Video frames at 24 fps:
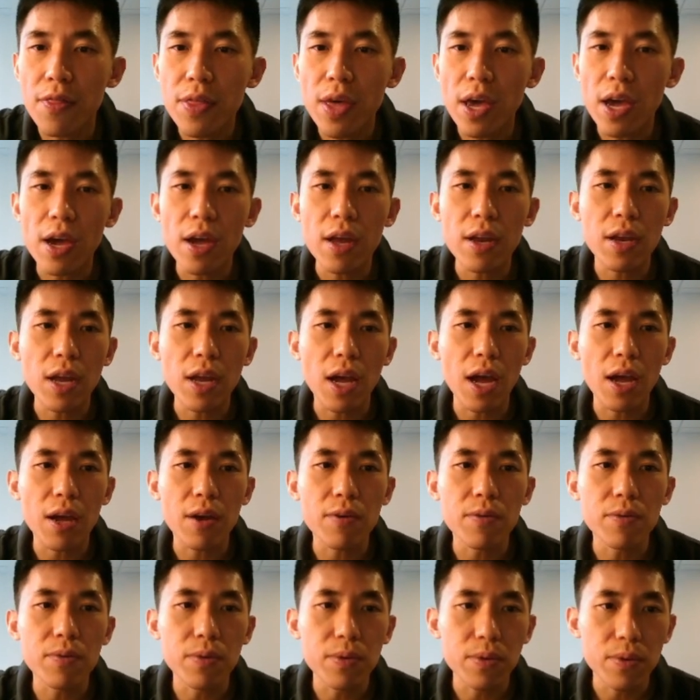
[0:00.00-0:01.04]
then I
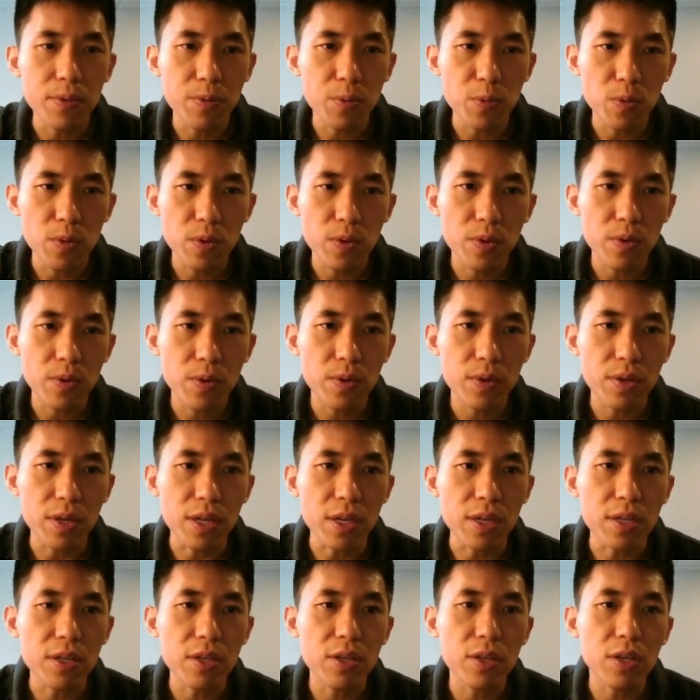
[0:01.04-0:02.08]
will
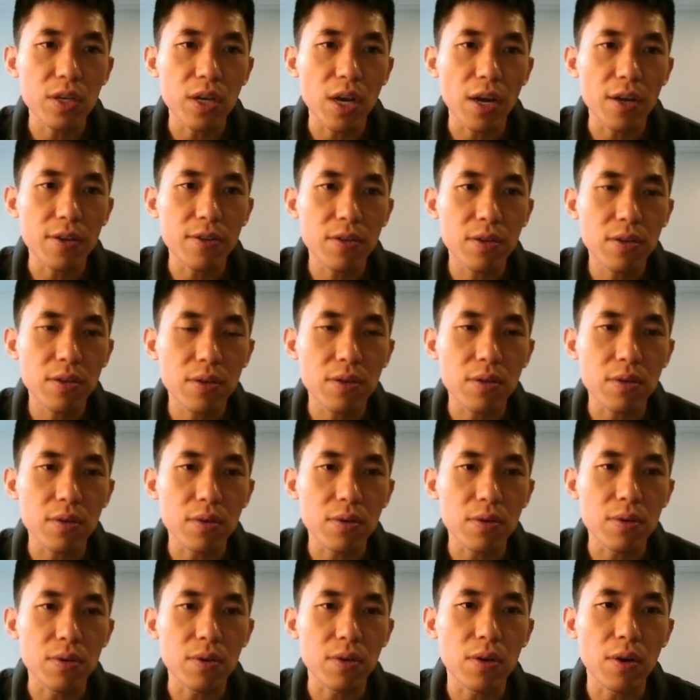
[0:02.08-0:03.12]
need just
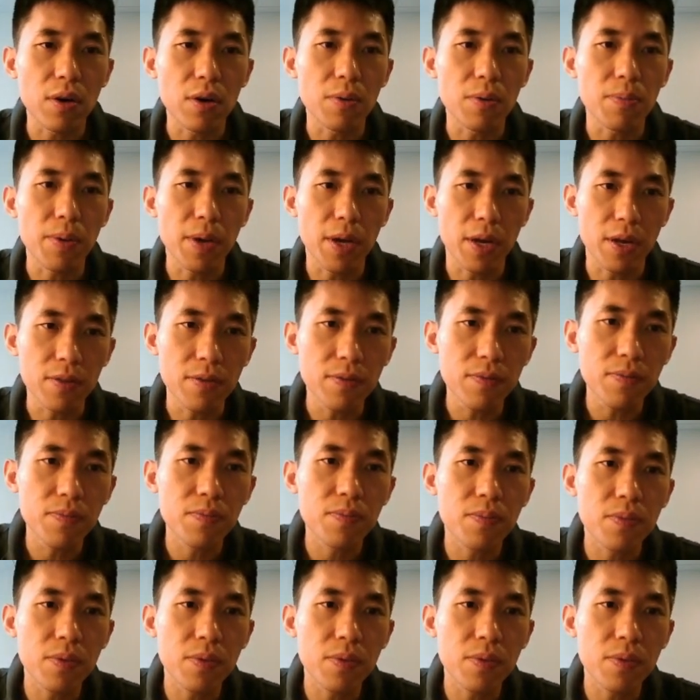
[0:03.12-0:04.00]
to open